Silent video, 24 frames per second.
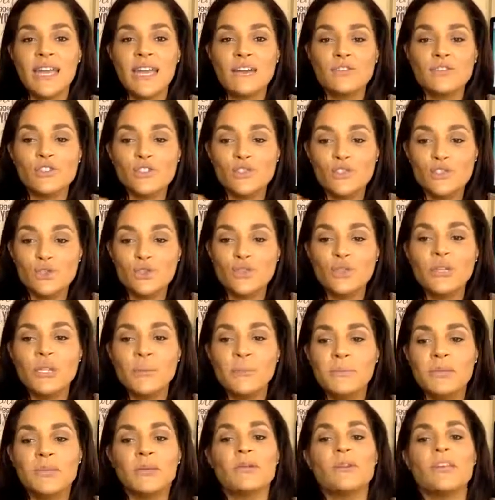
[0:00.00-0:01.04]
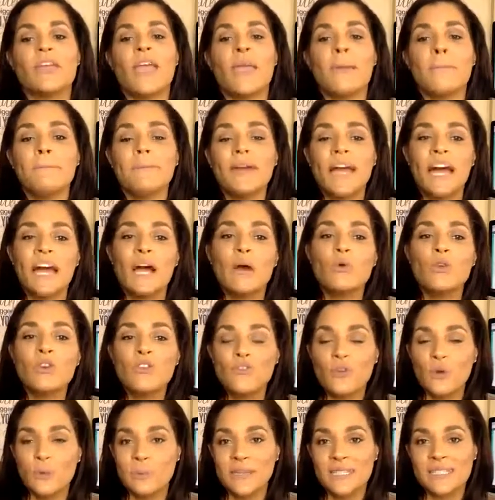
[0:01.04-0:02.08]
how to truly build a
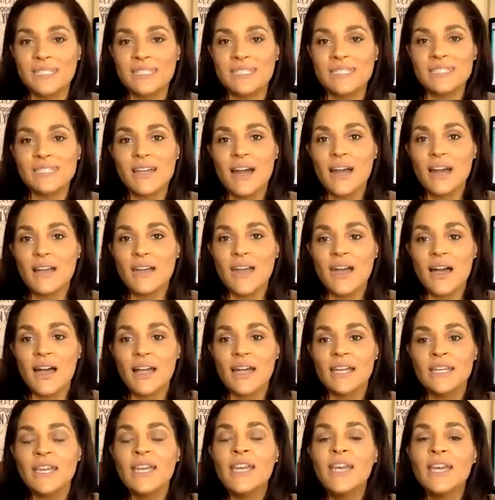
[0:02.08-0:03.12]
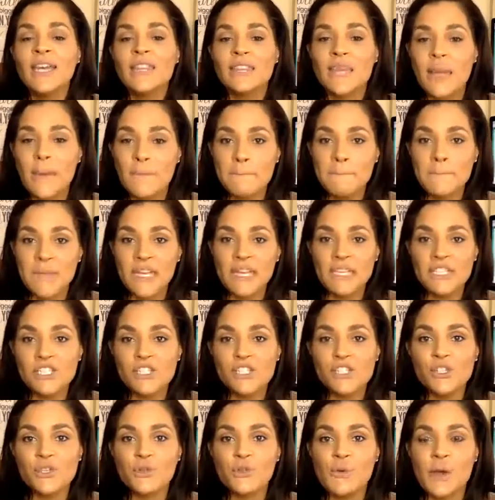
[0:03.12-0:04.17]
powerful business online that
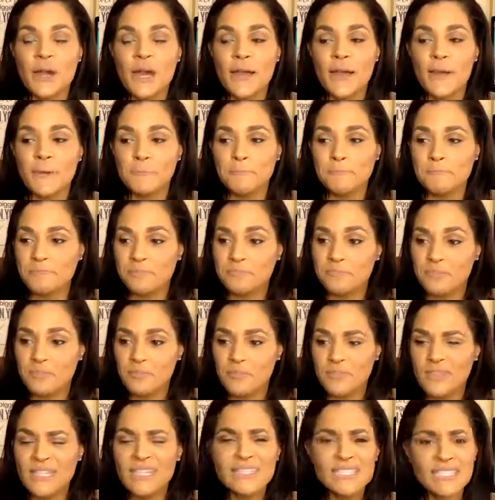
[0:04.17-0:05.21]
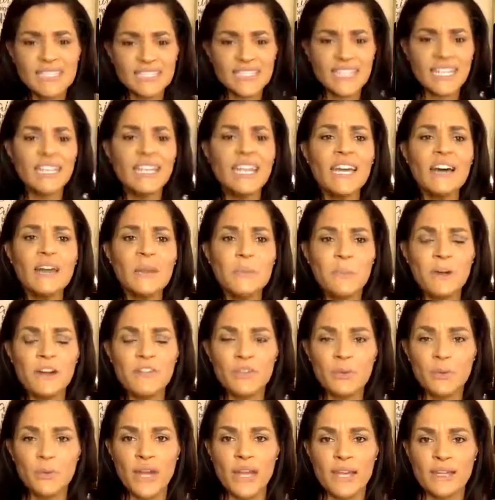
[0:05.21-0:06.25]
makes you stand out above
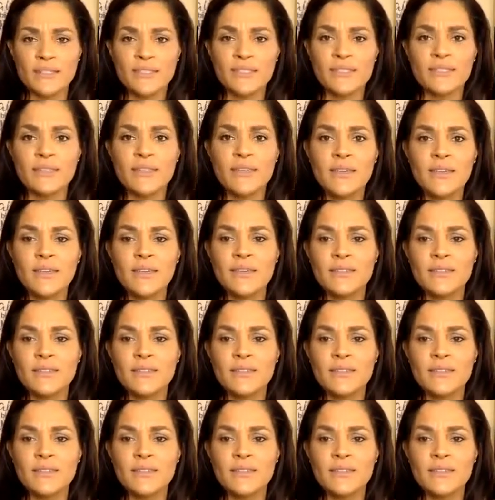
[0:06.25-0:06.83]
the rest.